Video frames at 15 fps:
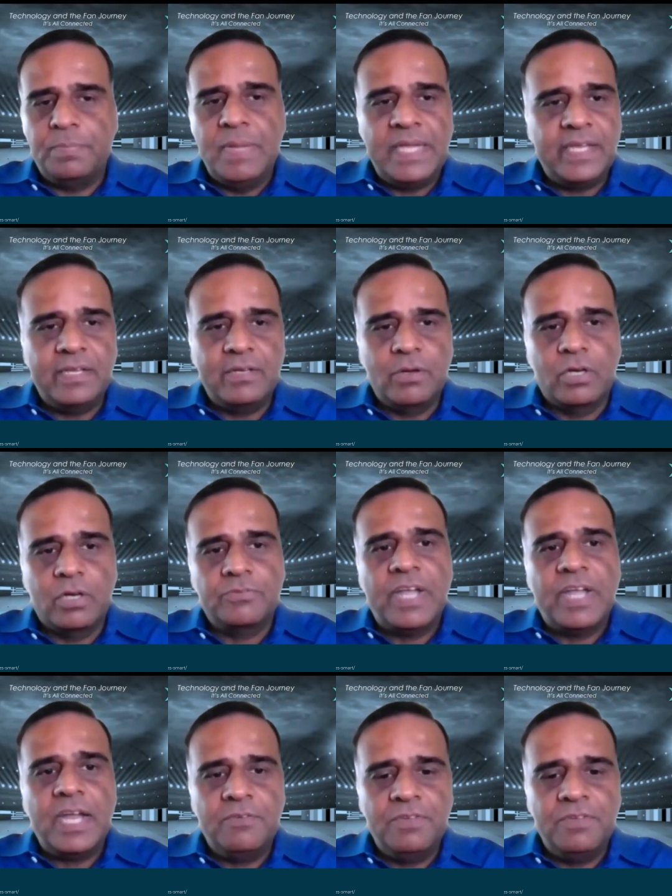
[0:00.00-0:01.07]
making a lot of
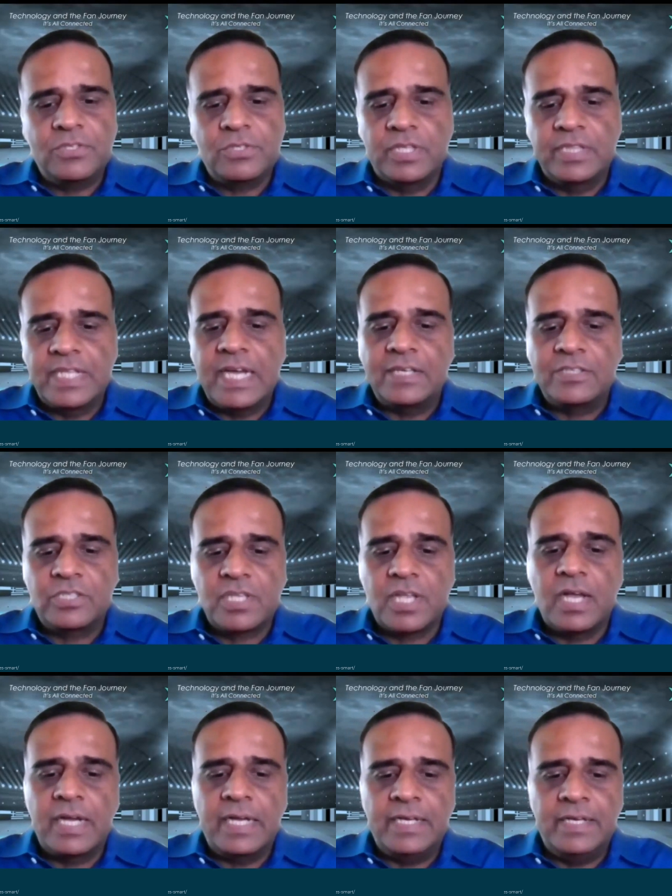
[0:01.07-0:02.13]
headways on that
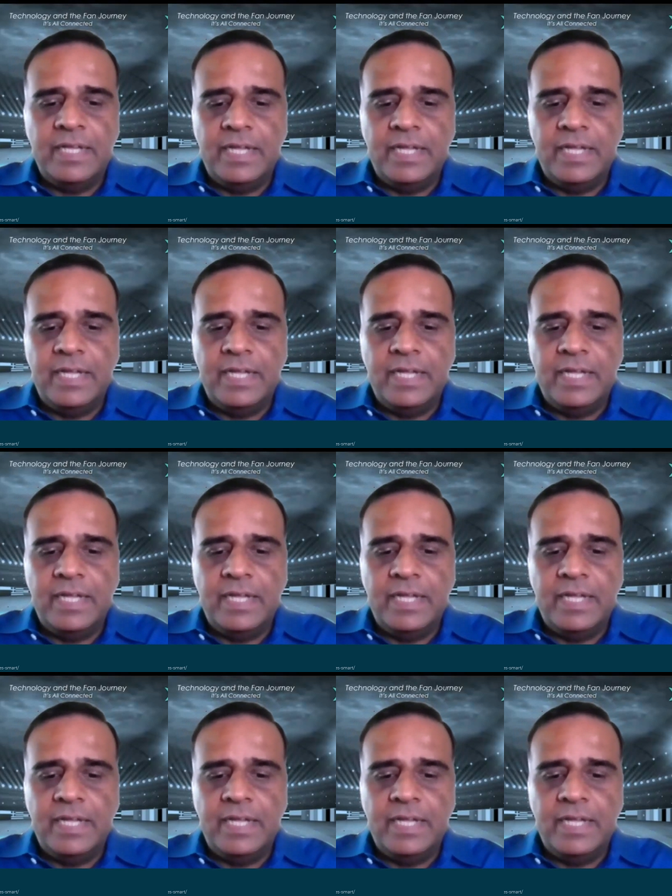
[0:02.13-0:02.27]
side.